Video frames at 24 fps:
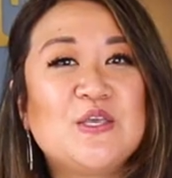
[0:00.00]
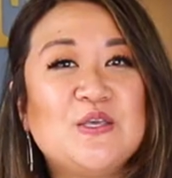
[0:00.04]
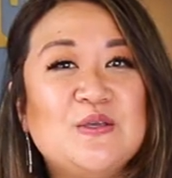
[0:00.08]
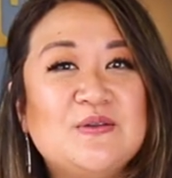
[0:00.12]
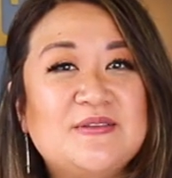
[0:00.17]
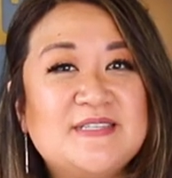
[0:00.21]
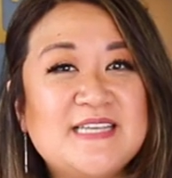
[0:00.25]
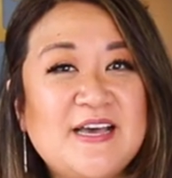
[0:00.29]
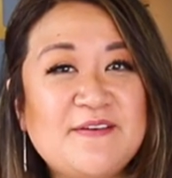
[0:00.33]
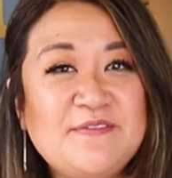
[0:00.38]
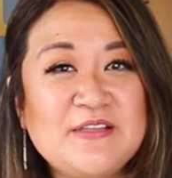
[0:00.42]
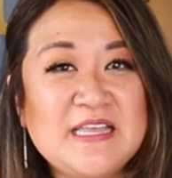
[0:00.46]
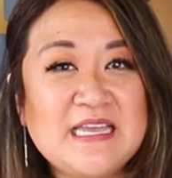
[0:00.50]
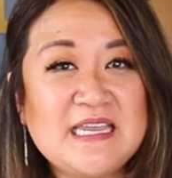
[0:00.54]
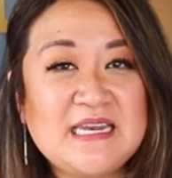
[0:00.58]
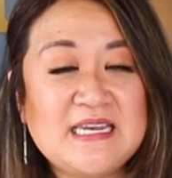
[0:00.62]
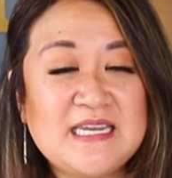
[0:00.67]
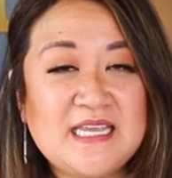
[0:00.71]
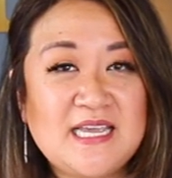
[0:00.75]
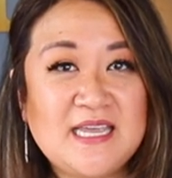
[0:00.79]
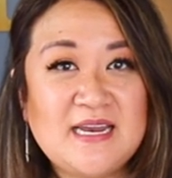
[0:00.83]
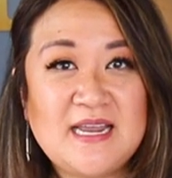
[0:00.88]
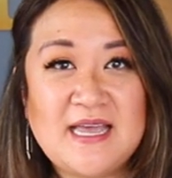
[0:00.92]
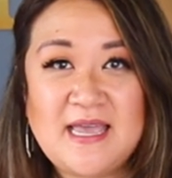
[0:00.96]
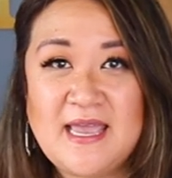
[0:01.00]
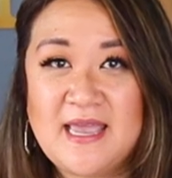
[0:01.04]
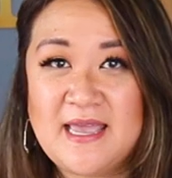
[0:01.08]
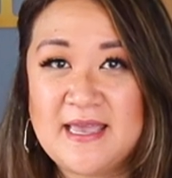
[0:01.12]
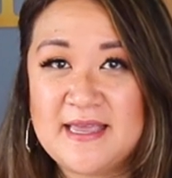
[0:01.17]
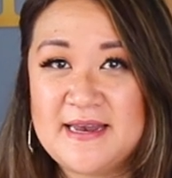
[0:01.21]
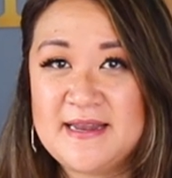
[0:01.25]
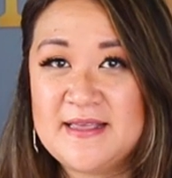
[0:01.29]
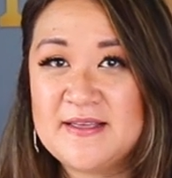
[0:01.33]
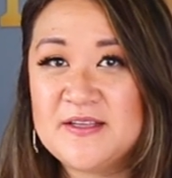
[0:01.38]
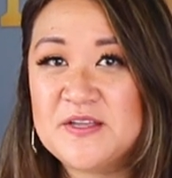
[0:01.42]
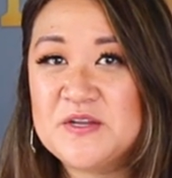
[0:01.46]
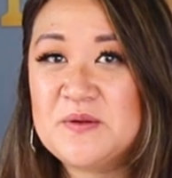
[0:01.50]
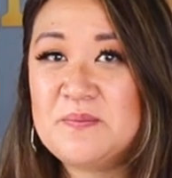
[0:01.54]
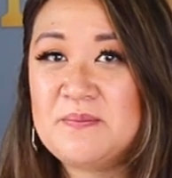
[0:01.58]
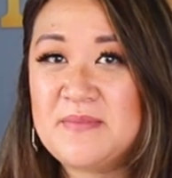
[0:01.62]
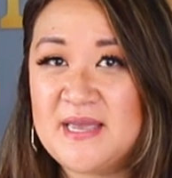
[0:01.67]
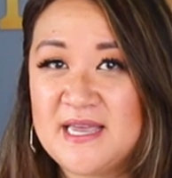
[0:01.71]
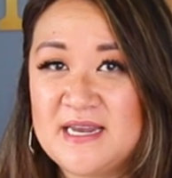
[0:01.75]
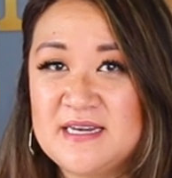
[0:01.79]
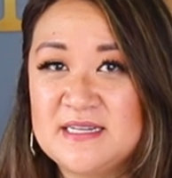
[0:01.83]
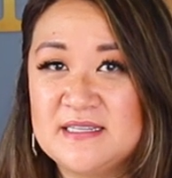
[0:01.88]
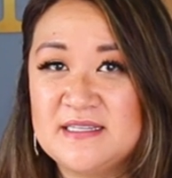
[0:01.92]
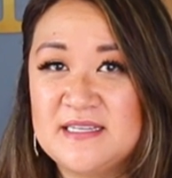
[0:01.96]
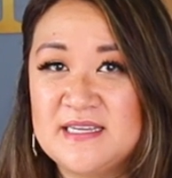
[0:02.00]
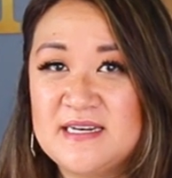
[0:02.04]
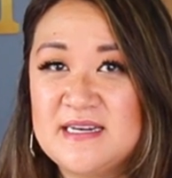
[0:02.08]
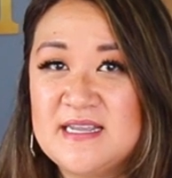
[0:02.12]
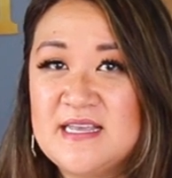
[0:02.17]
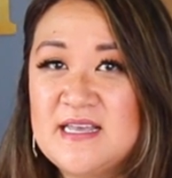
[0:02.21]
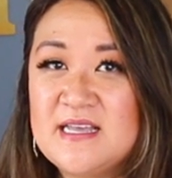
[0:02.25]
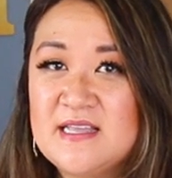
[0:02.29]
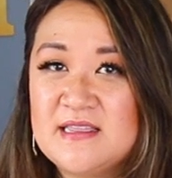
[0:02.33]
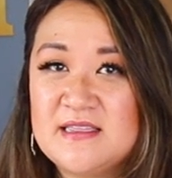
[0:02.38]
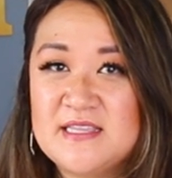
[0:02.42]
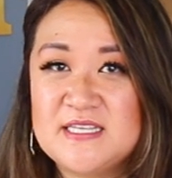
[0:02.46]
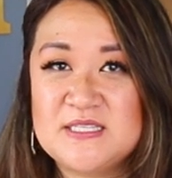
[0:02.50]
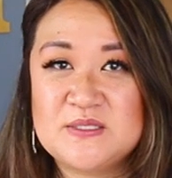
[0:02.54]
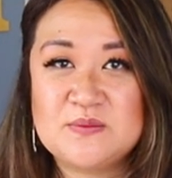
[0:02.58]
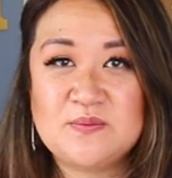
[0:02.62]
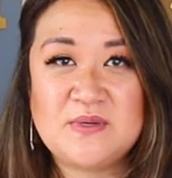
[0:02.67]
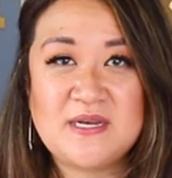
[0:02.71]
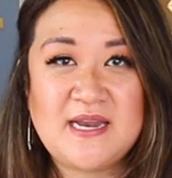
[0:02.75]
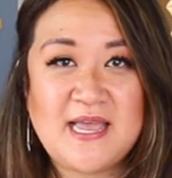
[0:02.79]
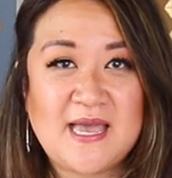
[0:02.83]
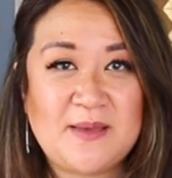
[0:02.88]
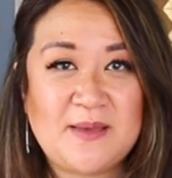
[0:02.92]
You definitely need a handheld mandolin. This one